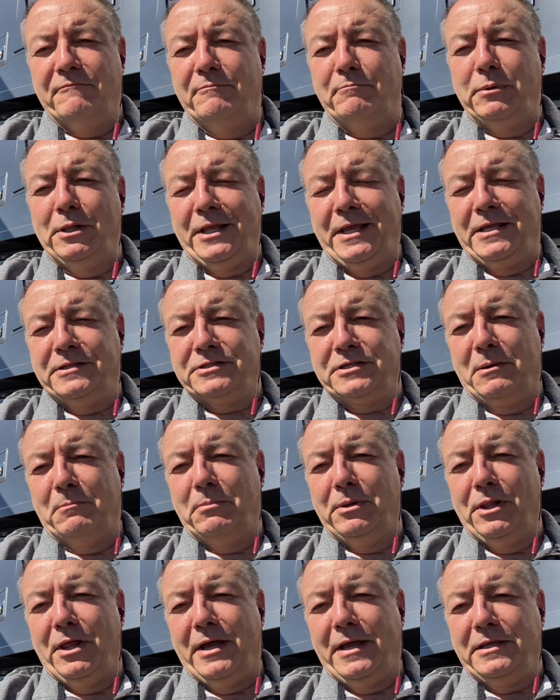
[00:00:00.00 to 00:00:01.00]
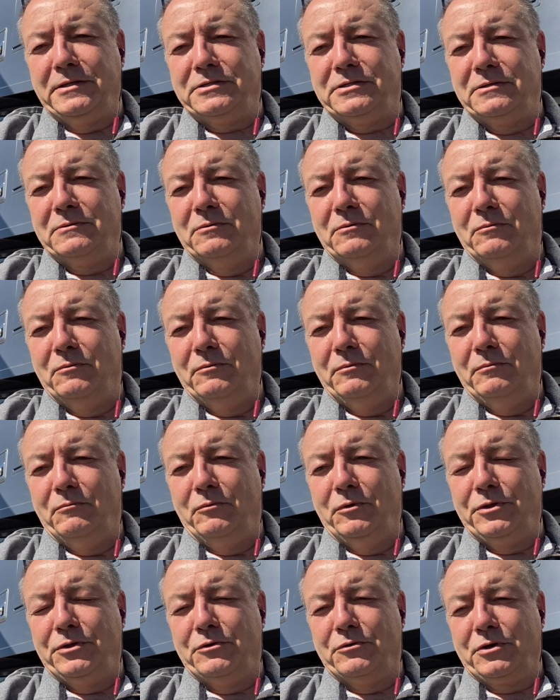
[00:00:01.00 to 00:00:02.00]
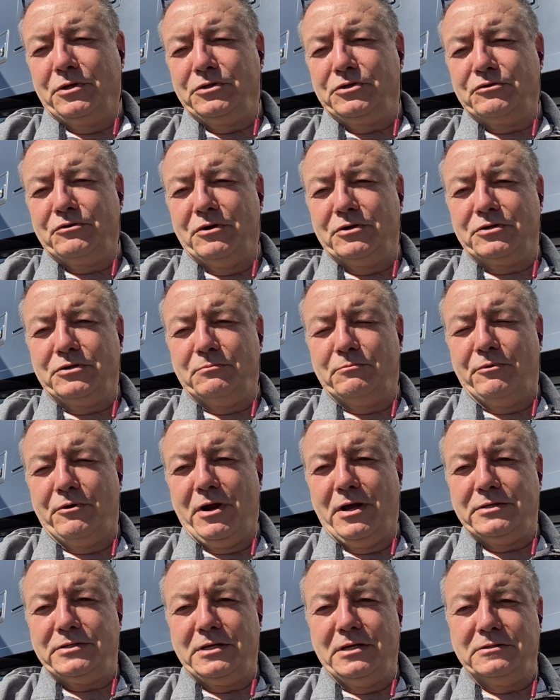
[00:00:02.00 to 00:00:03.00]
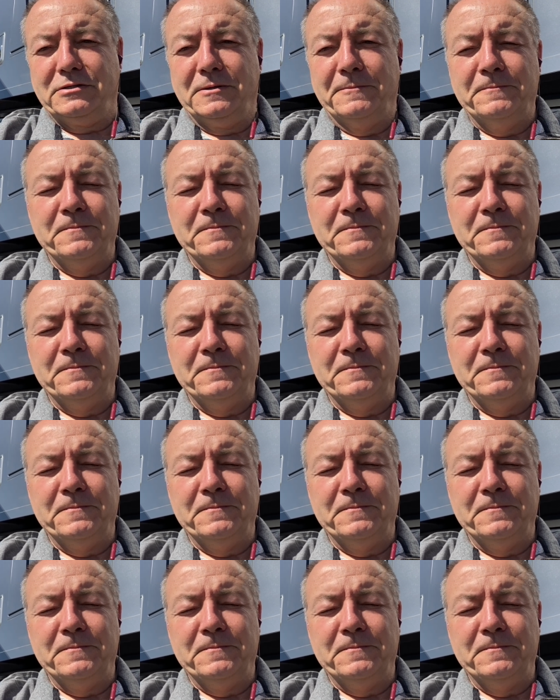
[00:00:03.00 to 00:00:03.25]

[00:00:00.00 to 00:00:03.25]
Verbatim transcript: plans compliance with your construction process.